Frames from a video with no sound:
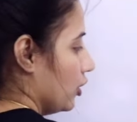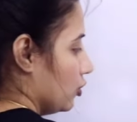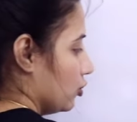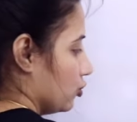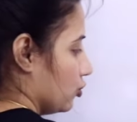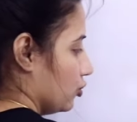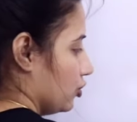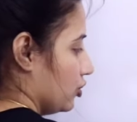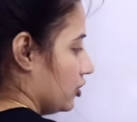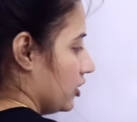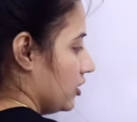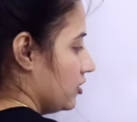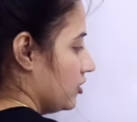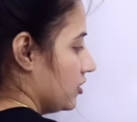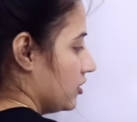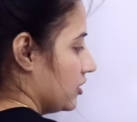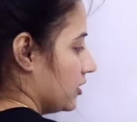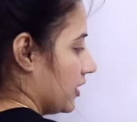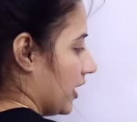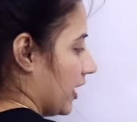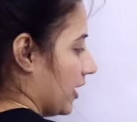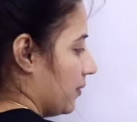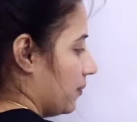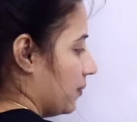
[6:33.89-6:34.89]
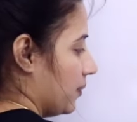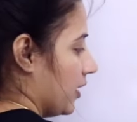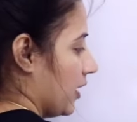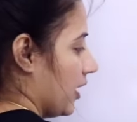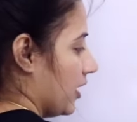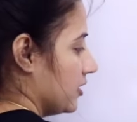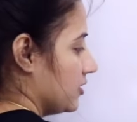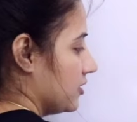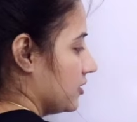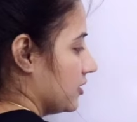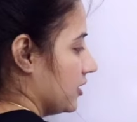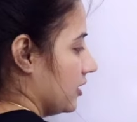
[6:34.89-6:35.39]
so just
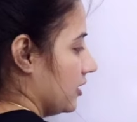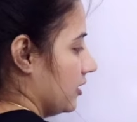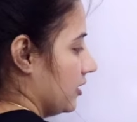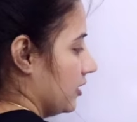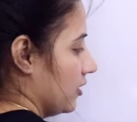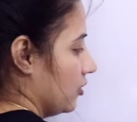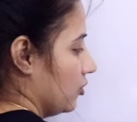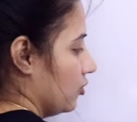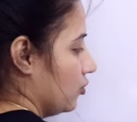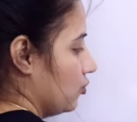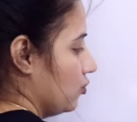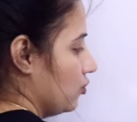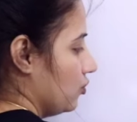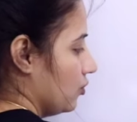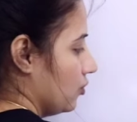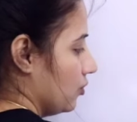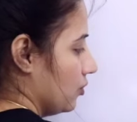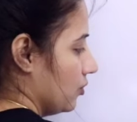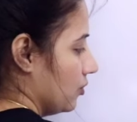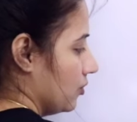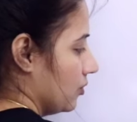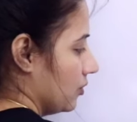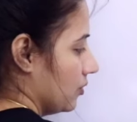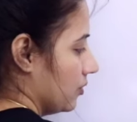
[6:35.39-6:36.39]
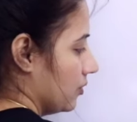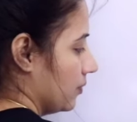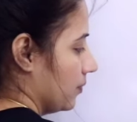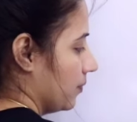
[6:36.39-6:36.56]
typecast it into